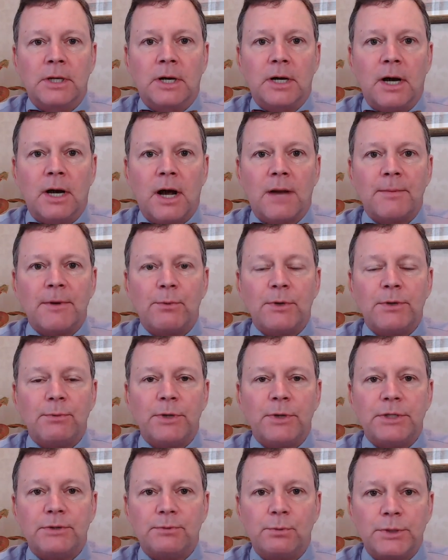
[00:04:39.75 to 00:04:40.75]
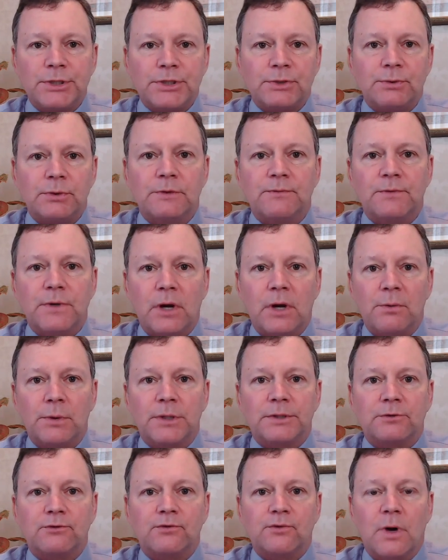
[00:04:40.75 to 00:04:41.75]
I mean, we sort of know
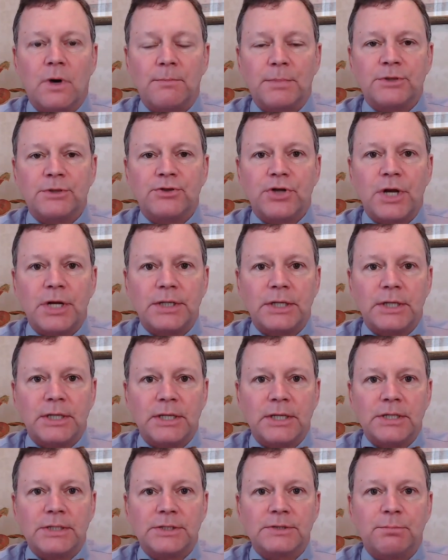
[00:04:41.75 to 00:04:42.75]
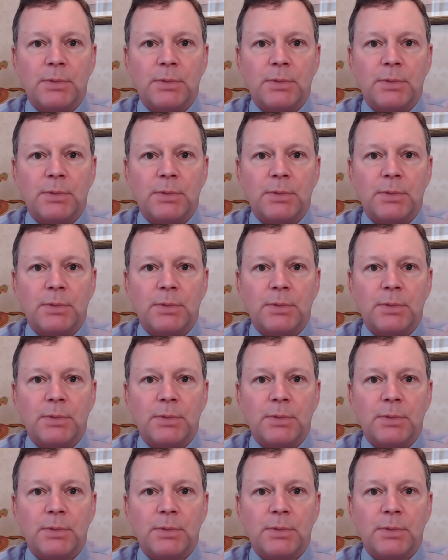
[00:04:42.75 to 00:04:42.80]
what the Trump agenda is,